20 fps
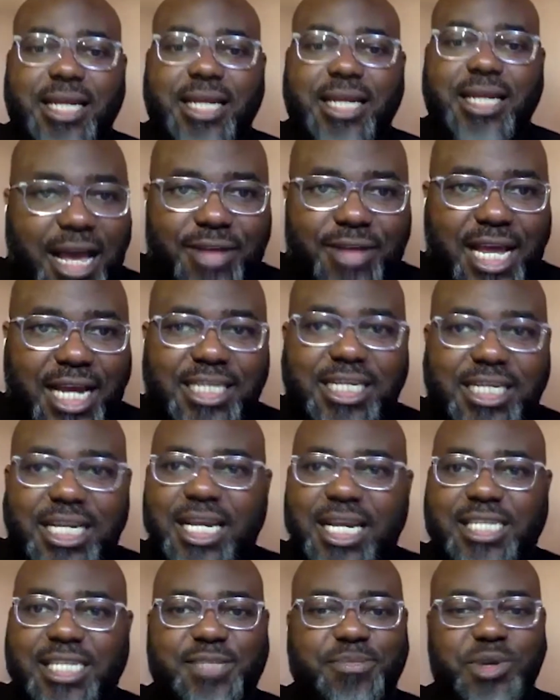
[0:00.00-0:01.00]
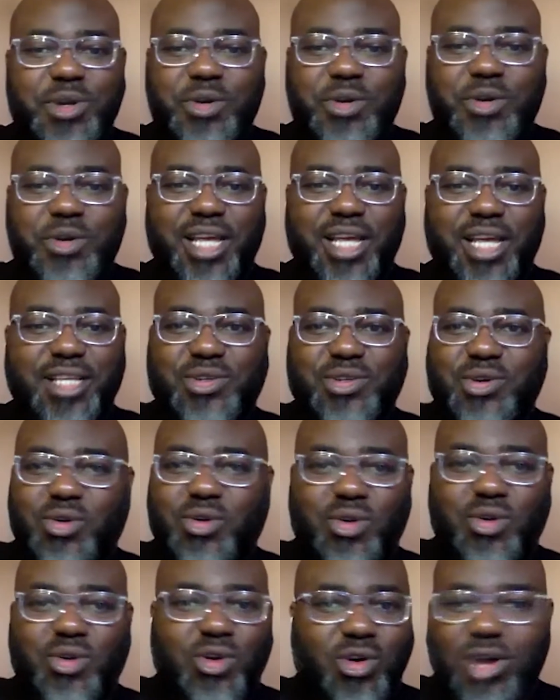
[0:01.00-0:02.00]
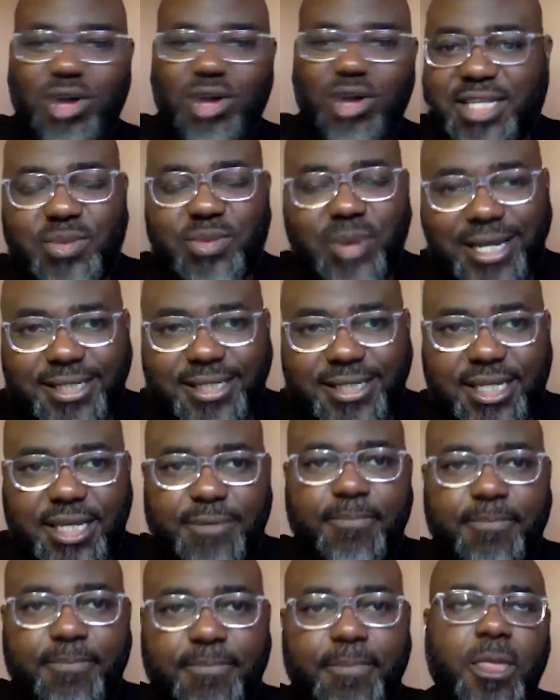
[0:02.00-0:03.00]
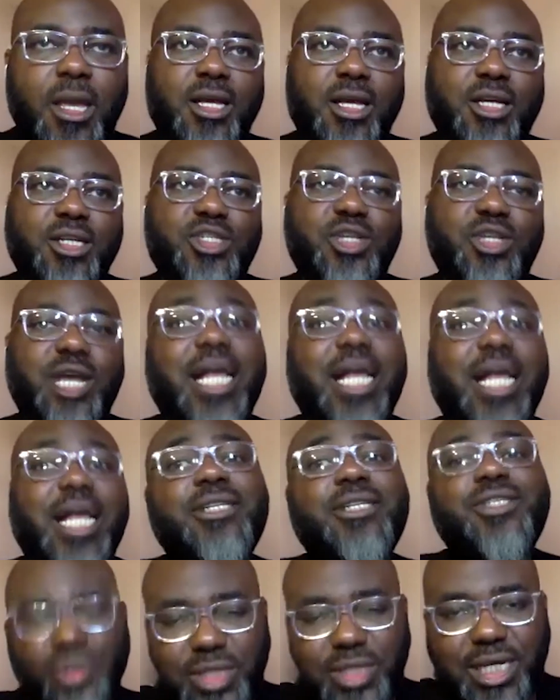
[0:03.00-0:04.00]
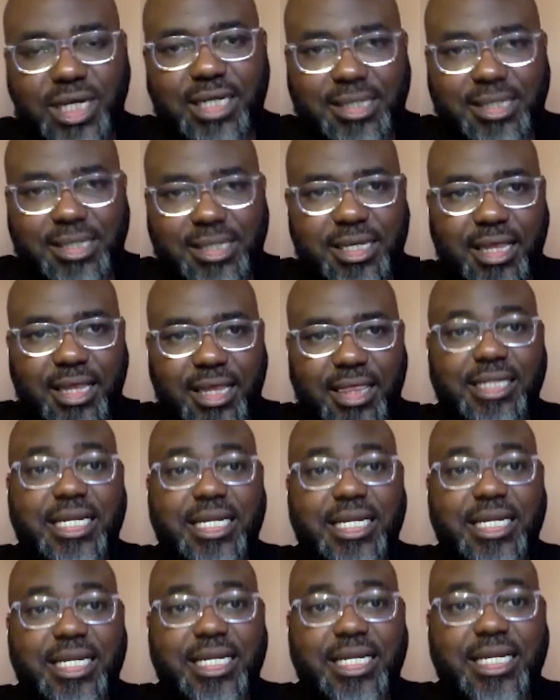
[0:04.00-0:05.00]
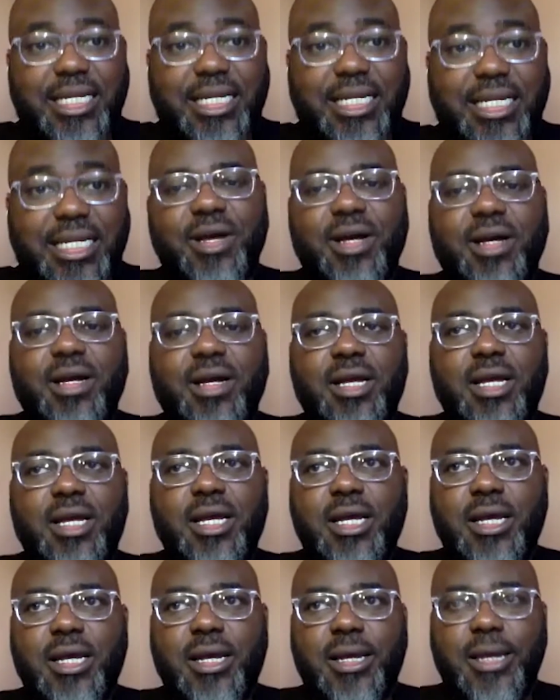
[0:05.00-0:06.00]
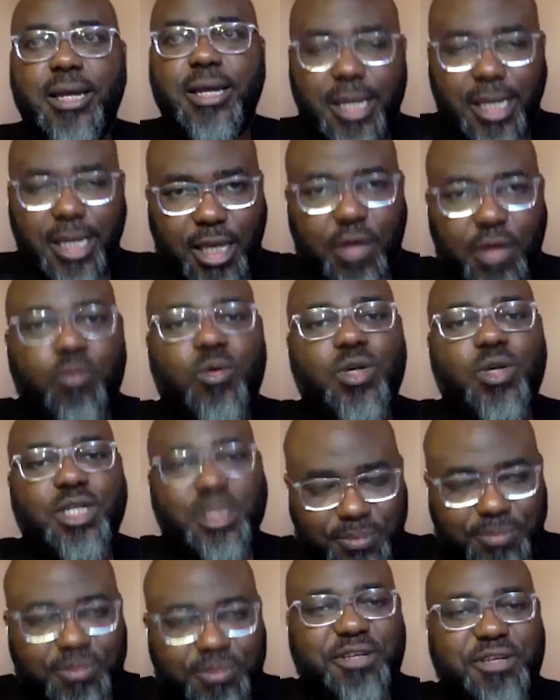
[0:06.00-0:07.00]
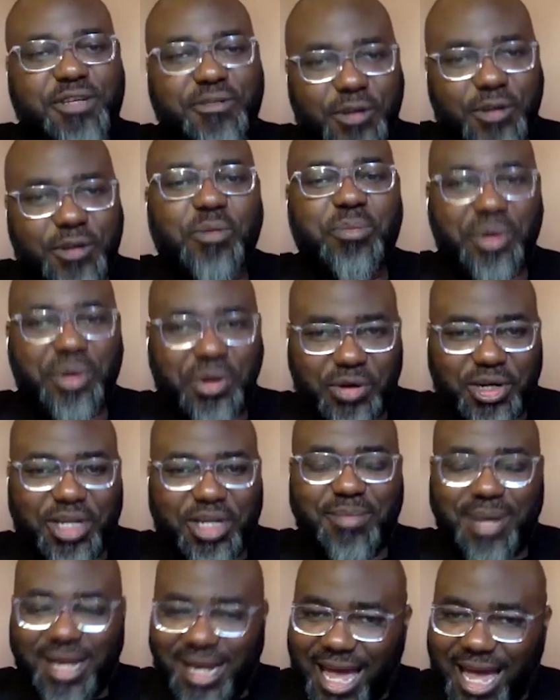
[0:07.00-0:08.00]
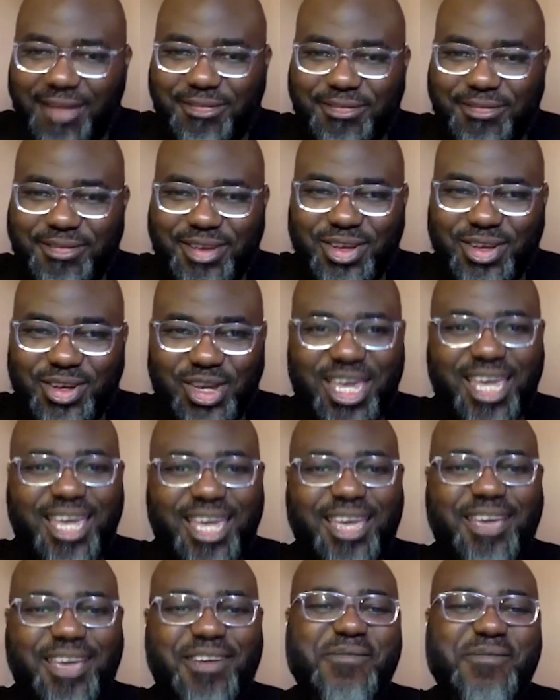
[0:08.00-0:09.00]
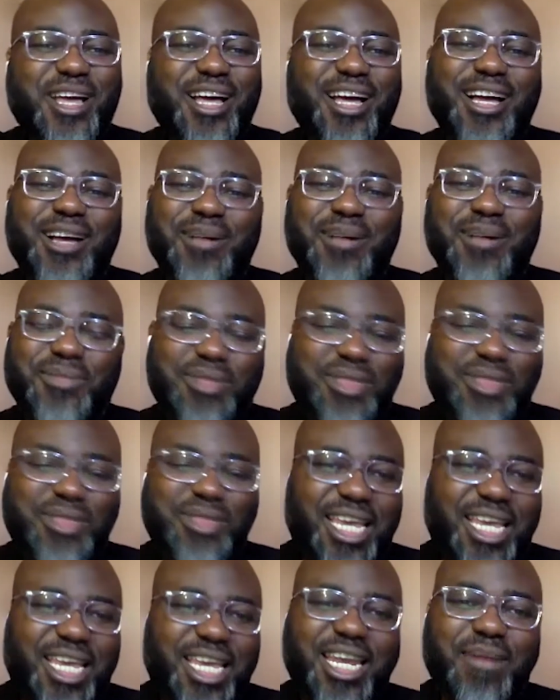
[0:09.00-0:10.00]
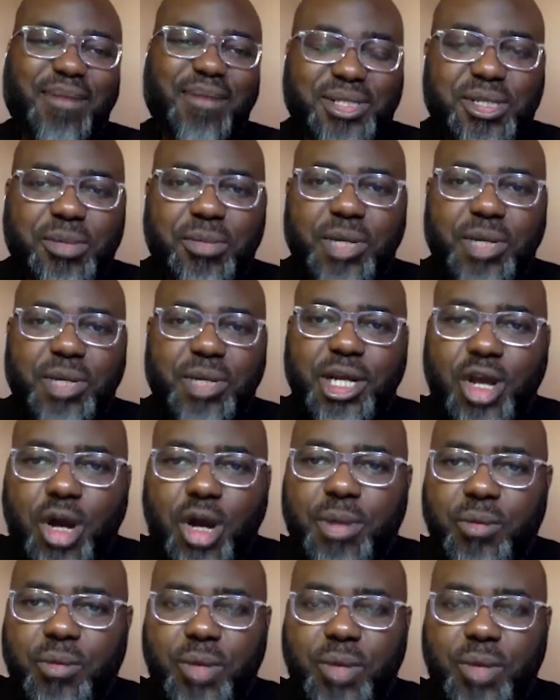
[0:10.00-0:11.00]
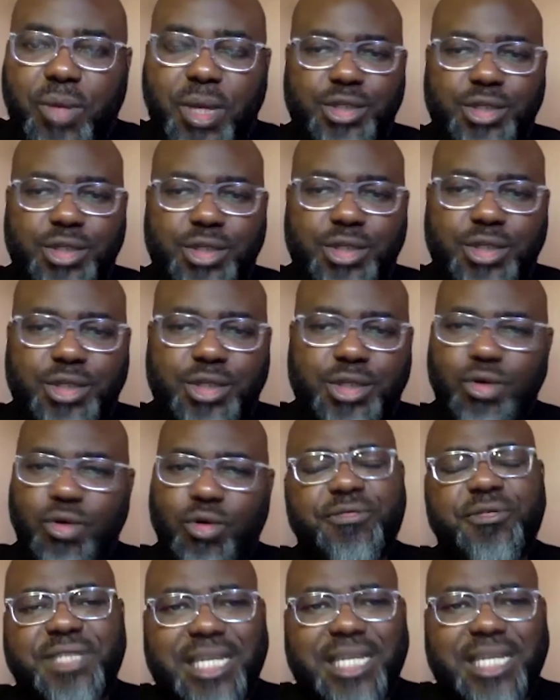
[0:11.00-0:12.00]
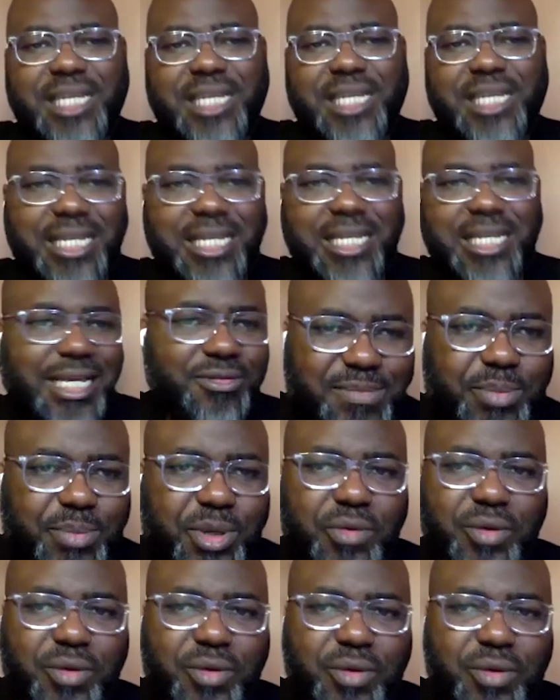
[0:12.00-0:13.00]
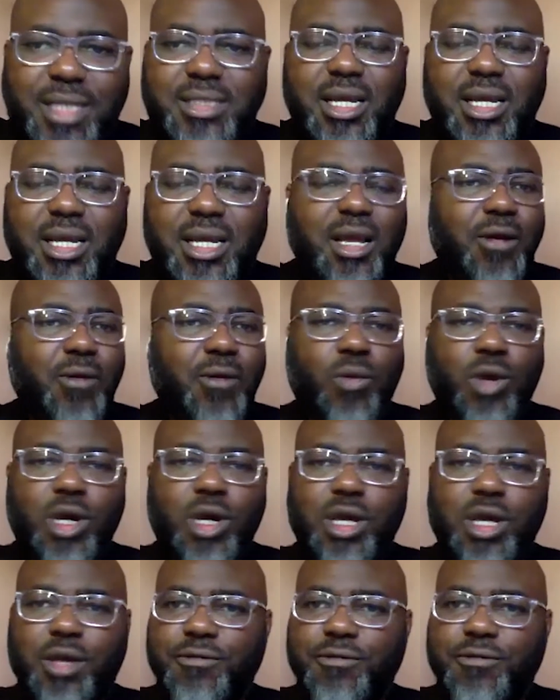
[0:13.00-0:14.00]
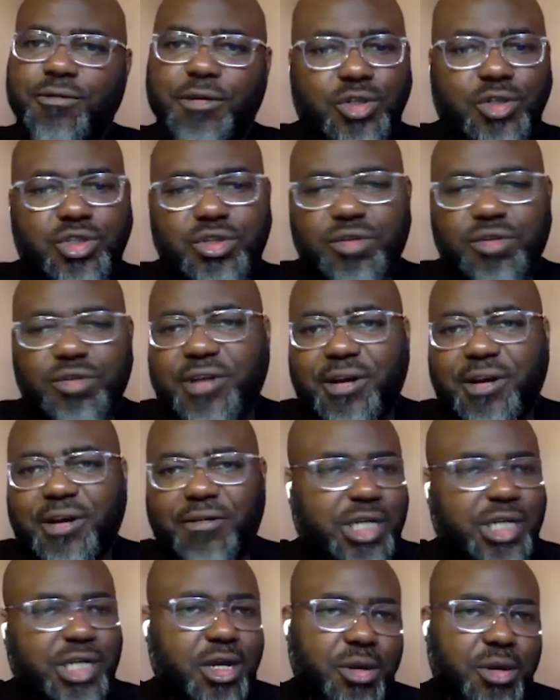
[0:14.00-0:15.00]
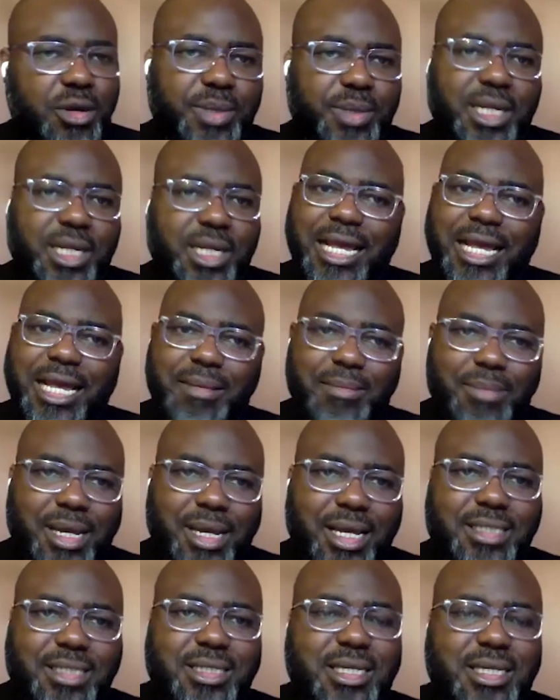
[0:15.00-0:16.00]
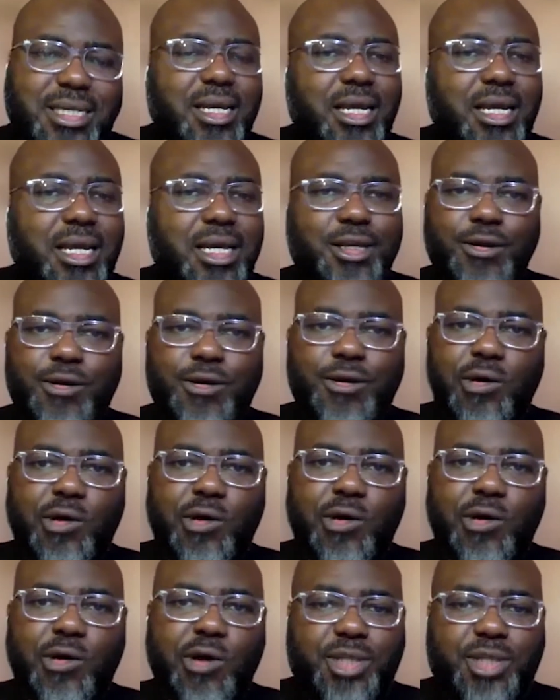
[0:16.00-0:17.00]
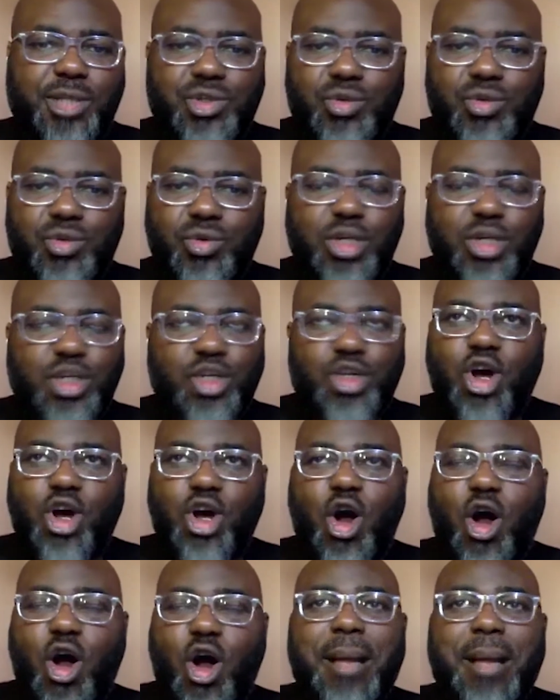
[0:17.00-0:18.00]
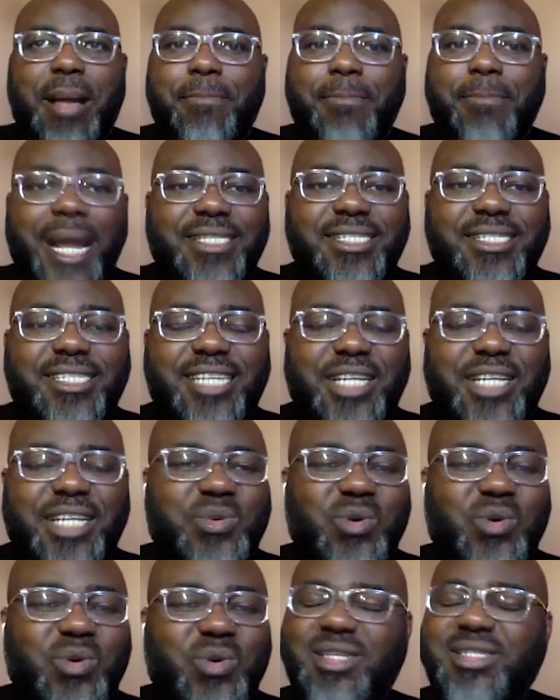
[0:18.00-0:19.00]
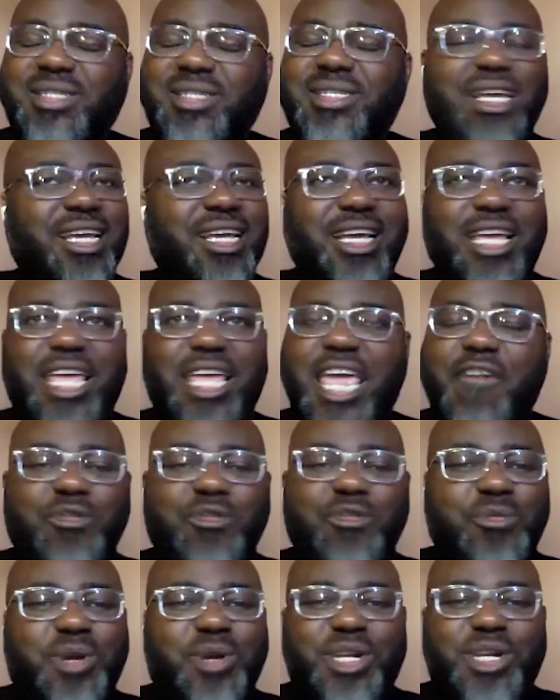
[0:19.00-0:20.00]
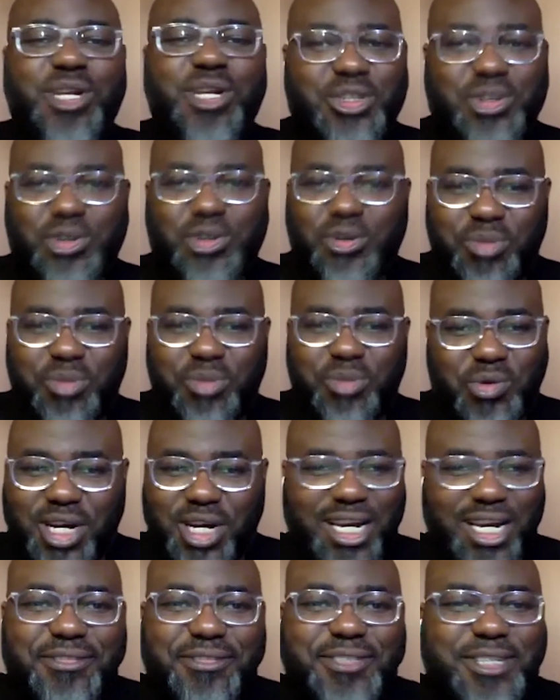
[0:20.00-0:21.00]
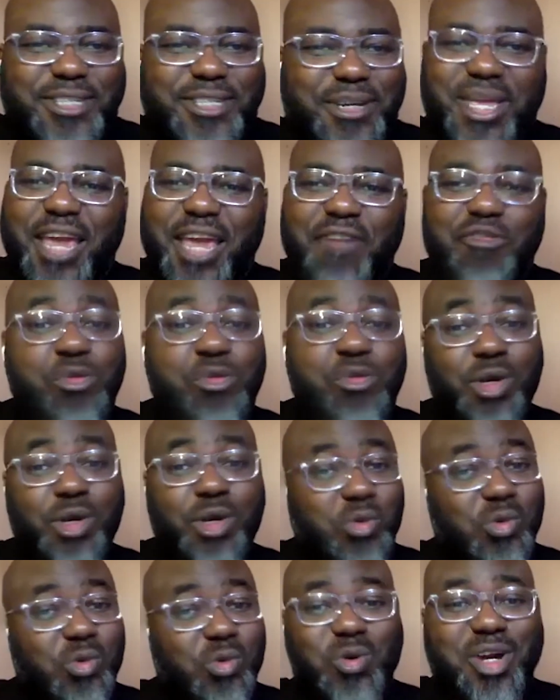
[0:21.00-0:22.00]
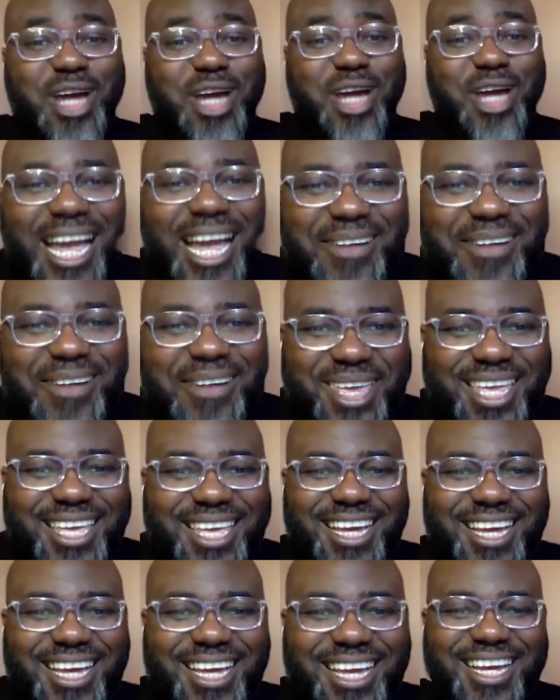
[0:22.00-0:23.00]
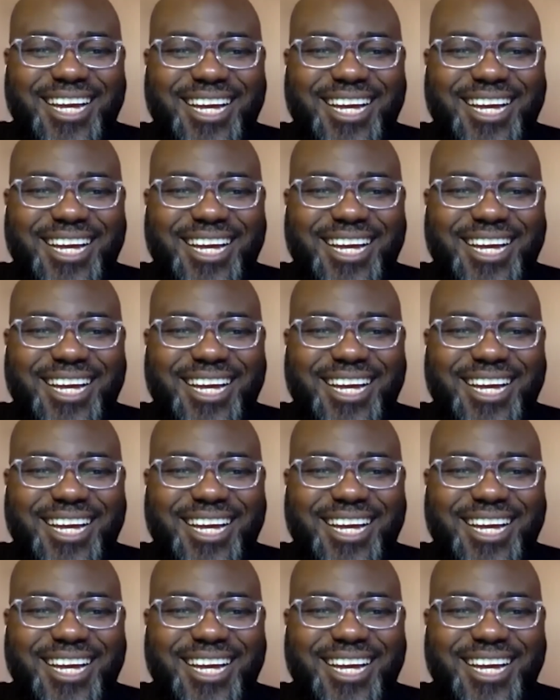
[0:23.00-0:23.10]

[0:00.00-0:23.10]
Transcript: I didn't have a Canadian experience or, or XYZ. So I can't totally say that. However, it was a difficult period in my life. Okay. Um, thinking about somebody coming with, you know, over 15 years of experience working for a Fortune 500 company like Maersk, you know, coming into, you know, all my mindset was everybody's just going to be running after me. Everybody would want to hire me.